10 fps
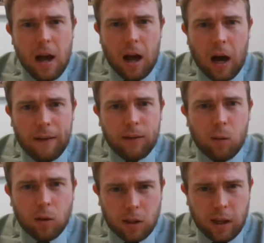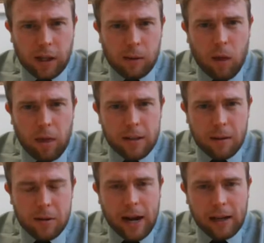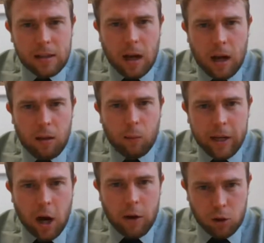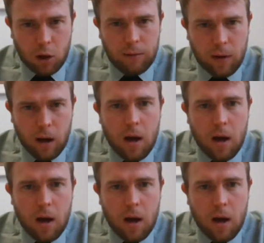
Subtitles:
If you want to study one of the subjects that we don't offer,